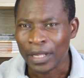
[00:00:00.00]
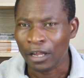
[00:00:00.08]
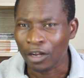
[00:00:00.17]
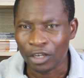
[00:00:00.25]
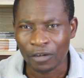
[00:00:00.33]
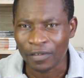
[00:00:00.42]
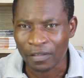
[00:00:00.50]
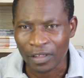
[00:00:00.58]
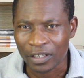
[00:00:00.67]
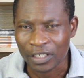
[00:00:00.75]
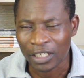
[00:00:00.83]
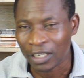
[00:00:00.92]
a lot of the
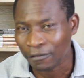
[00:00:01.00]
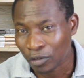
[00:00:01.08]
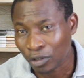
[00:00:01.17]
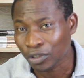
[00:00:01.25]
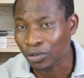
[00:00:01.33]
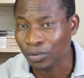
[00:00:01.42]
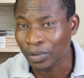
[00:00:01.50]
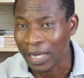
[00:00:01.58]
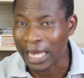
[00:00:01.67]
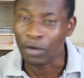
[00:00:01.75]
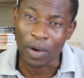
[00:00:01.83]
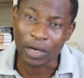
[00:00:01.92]
things that they have taught you
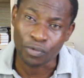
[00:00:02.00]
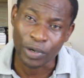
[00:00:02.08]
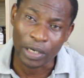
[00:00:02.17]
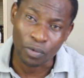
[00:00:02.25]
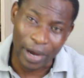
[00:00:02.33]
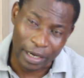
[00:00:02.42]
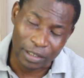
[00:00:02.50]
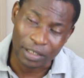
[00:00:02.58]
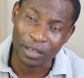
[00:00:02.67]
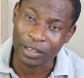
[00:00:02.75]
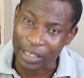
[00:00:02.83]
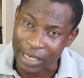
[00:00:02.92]
and what really
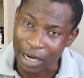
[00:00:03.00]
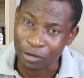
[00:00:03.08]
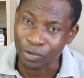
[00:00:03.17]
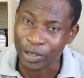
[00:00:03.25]
works on the ground,